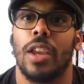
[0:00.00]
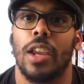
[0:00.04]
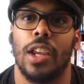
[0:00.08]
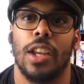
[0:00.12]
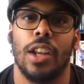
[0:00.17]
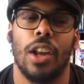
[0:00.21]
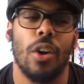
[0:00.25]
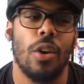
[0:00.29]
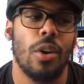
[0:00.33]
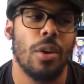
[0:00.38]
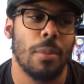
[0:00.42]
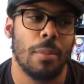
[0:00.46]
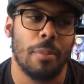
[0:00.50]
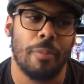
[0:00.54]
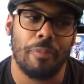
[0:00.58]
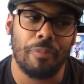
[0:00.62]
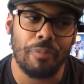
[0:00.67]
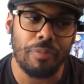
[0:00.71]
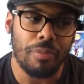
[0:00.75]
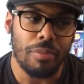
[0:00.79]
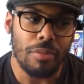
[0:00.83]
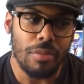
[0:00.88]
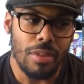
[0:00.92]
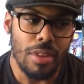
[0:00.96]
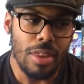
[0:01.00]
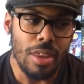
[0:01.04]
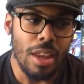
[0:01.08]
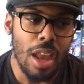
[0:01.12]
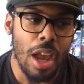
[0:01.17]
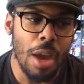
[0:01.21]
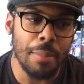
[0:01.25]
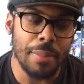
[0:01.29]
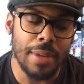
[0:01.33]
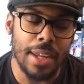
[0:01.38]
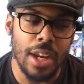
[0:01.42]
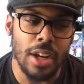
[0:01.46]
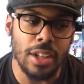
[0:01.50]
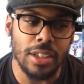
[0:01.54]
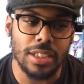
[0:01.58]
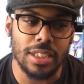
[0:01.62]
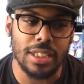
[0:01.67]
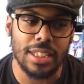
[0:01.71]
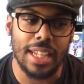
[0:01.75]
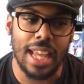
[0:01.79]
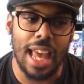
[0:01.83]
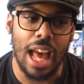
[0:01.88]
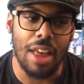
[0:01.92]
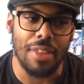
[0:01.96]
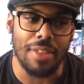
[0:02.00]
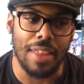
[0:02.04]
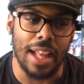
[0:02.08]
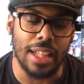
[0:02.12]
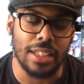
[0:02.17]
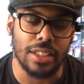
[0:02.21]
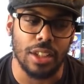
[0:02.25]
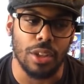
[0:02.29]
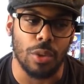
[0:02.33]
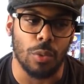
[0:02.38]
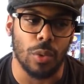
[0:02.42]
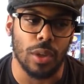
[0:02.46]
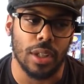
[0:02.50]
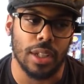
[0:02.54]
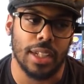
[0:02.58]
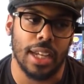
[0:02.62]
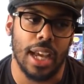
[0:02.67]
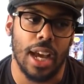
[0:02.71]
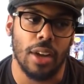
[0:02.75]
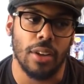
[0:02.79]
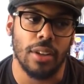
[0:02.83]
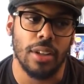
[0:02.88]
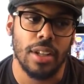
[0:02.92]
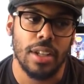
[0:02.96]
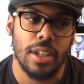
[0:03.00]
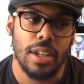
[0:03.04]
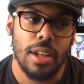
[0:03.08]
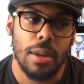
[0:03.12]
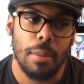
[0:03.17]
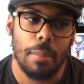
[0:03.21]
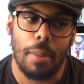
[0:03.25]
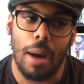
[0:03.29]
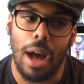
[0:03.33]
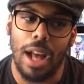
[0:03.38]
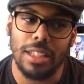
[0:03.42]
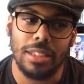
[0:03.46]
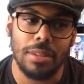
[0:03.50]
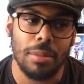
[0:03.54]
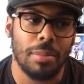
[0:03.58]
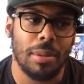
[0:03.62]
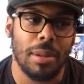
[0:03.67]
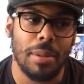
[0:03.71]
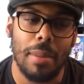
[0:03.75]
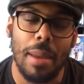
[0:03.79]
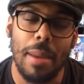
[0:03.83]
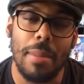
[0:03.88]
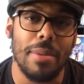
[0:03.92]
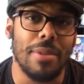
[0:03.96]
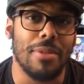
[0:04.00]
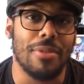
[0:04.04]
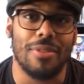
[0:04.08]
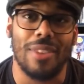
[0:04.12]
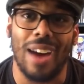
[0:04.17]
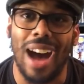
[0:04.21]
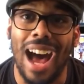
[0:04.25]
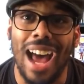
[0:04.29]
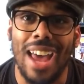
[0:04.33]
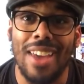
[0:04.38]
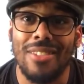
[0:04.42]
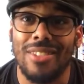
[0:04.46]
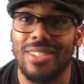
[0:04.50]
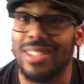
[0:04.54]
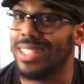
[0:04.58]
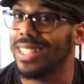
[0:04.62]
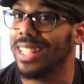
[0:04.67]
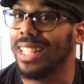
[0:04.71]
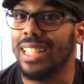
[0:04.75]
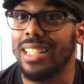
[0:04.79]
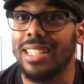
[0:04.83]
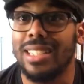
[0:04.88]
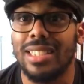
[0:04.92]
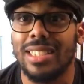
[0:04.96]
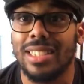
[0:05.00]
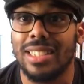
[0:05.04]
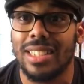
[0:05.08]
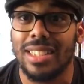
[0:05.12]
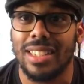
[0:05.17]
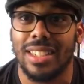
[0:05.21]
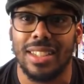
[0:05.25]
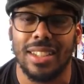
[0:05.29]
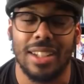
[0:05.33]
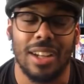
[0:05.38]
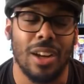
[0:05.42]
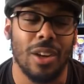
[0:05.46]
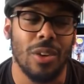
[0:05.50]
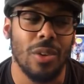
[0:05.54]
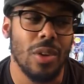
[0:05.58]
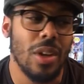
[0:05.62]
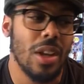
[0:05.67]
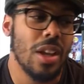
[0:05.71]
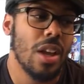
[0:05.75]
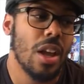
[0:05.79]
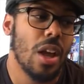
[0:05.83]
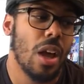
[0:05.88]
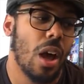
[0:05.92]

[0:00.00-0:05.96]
You know, I'm curious to see how that's gonna work out. Possibly maybe 5, 6, you know.